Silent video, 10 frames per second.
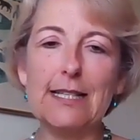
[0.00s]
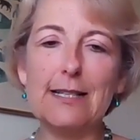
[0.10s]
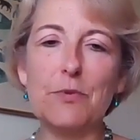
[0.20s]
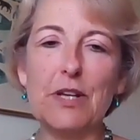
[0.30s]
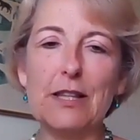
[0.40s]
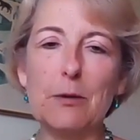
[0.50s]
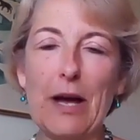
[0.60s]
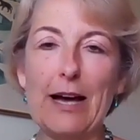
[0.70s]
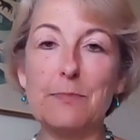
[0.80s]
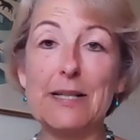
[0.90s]
is something that
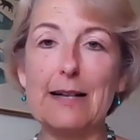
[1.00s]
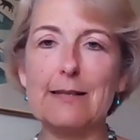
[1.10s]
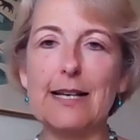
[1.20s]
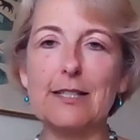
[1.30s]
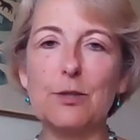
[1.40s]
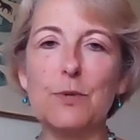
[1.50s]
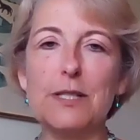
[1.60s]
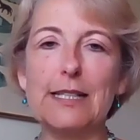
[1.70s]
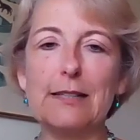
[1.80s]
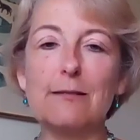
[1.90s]
perhaps our sector was
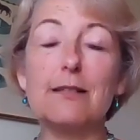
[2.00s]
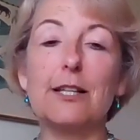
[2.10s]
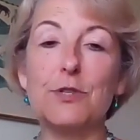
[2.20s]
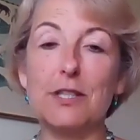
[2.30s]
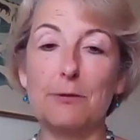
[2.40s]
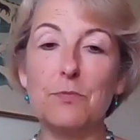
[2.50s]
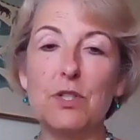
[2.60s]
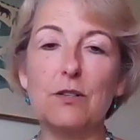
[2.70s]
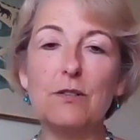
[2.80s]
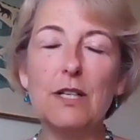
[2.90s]
a little slow to come
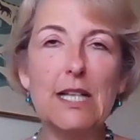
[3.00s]
to,